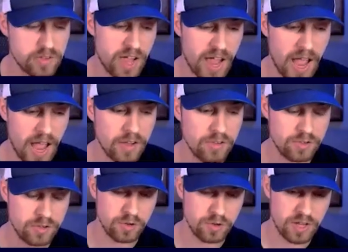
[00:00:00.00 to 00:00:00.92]
and tags
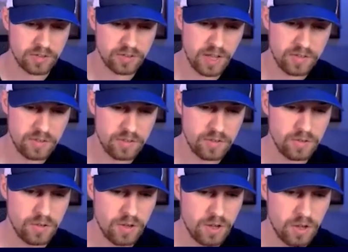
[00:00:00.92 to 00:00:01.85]
to your test
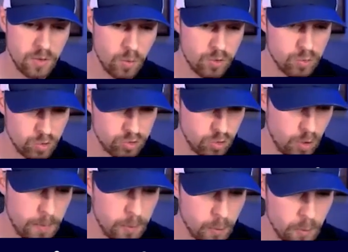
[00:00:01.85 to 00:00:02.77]
cases, which will
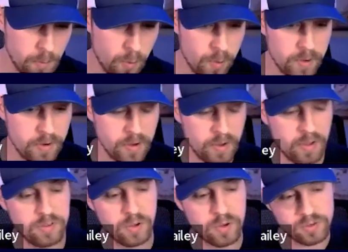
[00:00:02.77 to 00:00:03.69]
show up in the report.
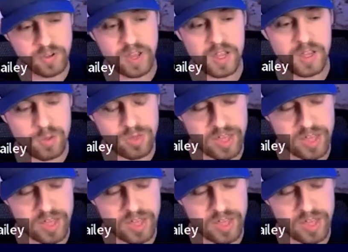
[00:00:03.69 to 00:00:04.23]
So say you